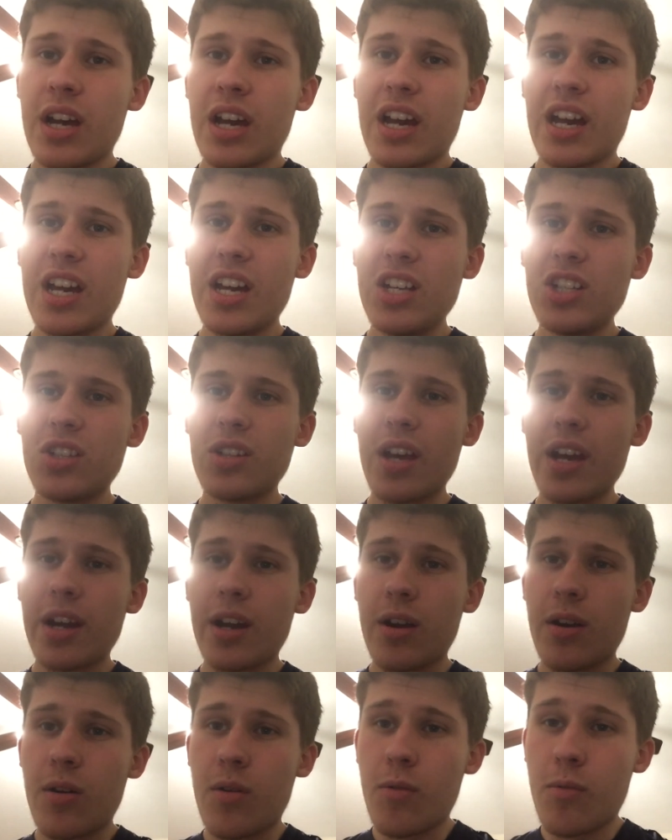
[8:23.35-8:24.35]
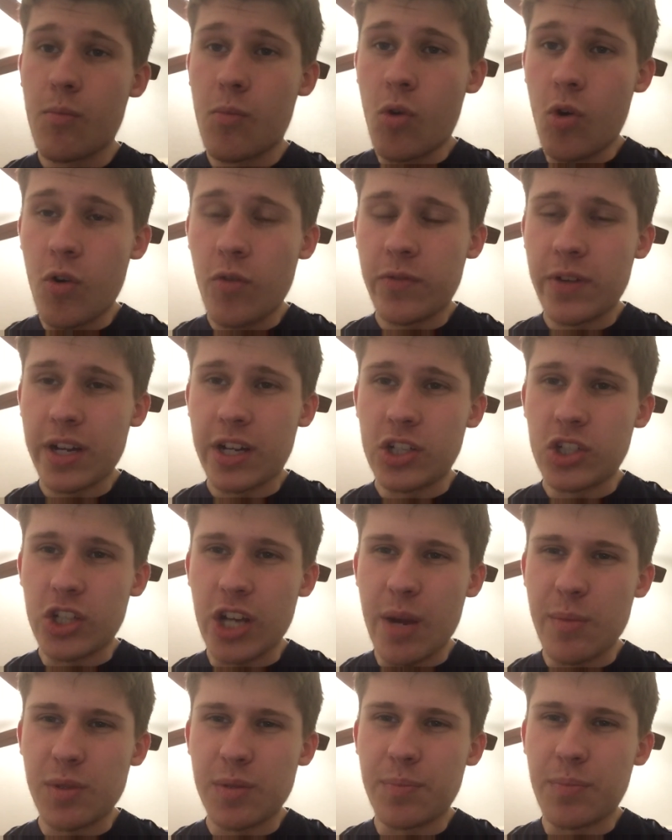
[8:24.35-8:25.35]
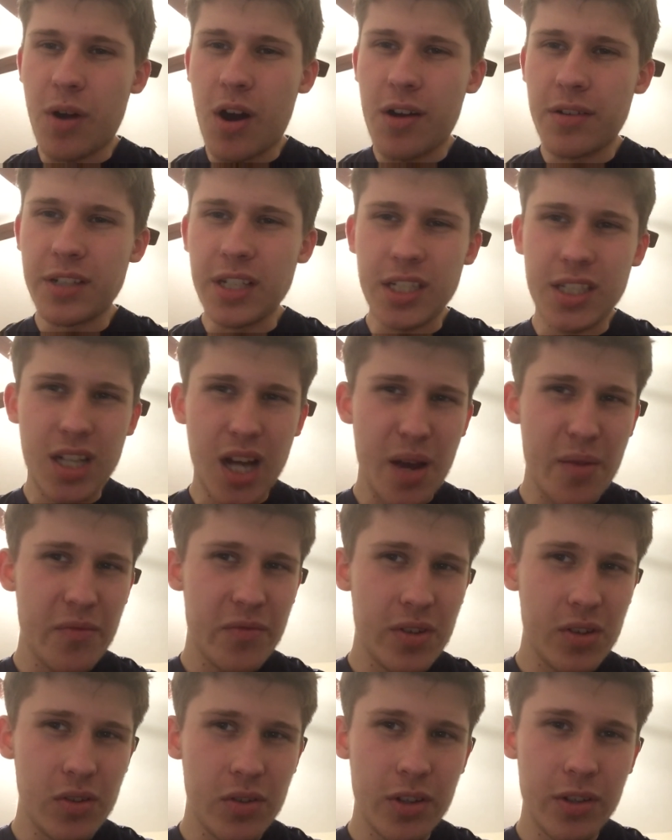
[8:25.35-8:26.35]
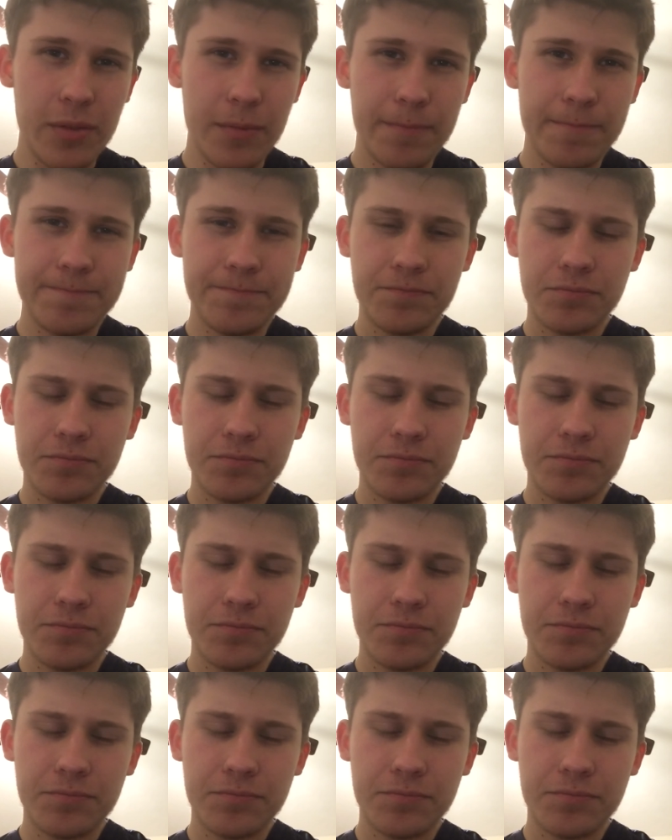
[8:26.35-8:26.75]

he's like more of like a James Bondy type villain,